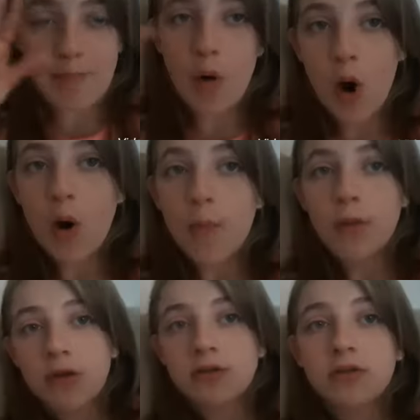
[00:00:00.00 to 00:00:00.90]
a Depop.
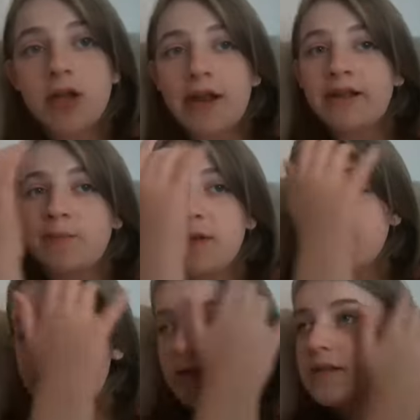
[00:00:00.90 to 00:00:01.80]
It's
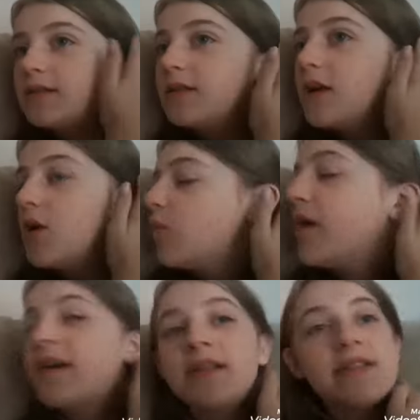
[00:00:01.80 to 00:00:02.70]
basically
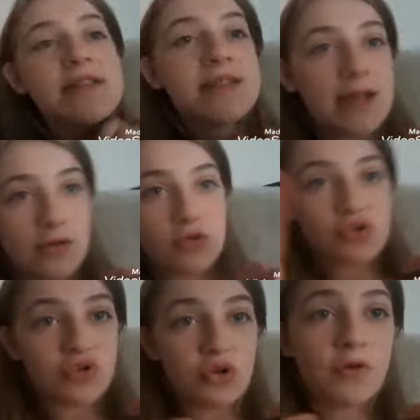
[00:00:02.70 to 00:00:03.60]
where you can sell
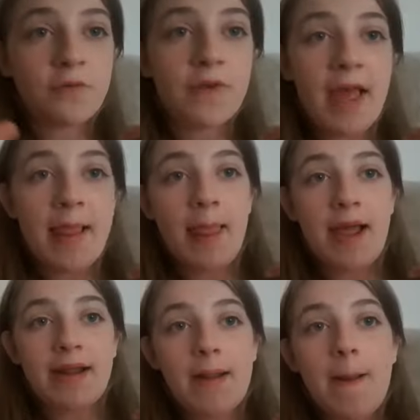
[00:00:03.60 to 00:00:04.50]
stuff and,
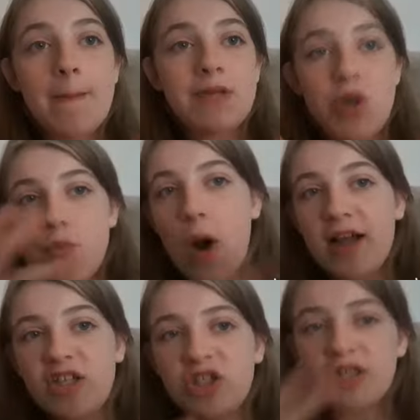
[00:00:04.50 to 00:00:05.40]
like, you
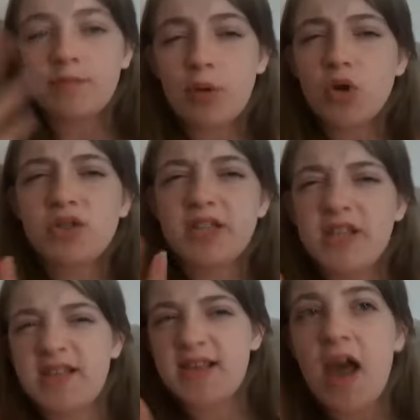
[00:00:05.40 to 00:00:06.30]
actually post
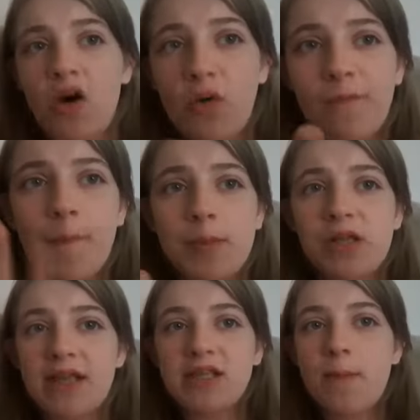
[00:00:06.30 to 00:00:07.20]
it yourself, but
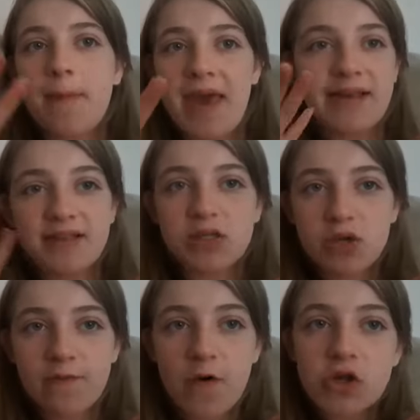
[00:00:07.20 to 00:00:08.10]
like you pay
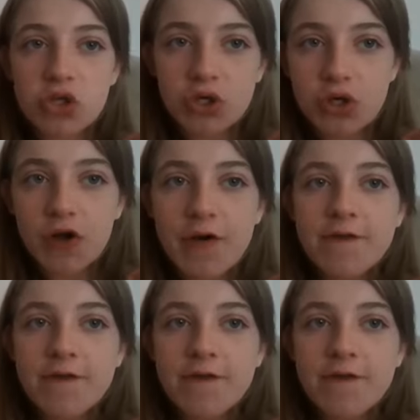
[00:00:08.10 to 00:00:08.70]
for stuff,